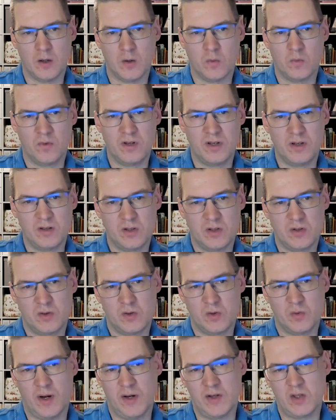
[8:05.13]
we
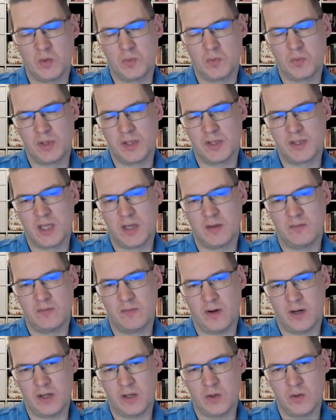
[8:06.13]
try to build them
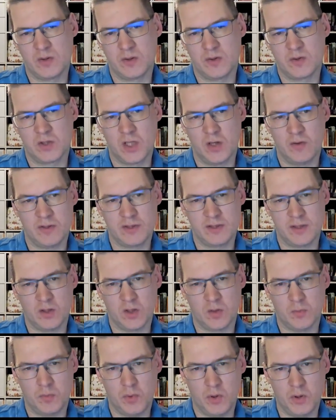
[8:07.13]
by using server-side
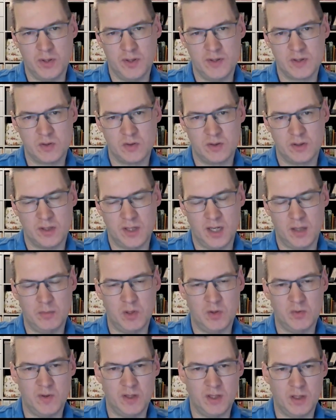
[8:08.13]
components so they can
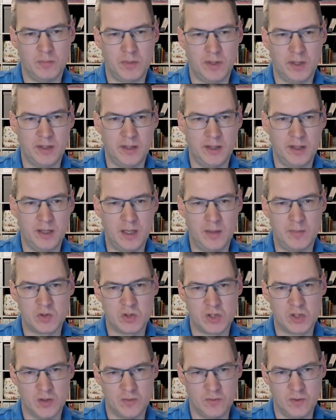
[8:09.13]
be rendered by the AM
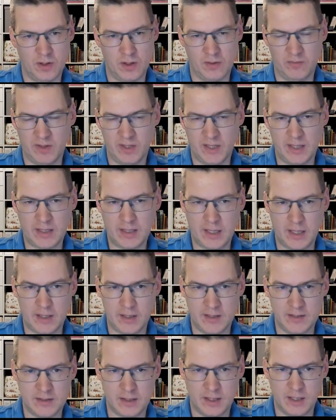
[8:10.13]
server and we can
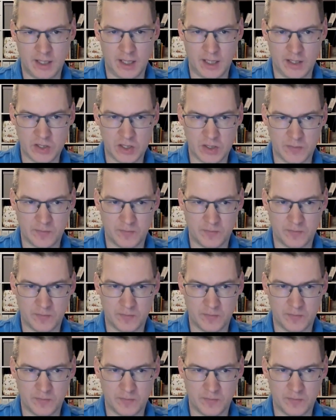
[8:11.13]
easily cache them.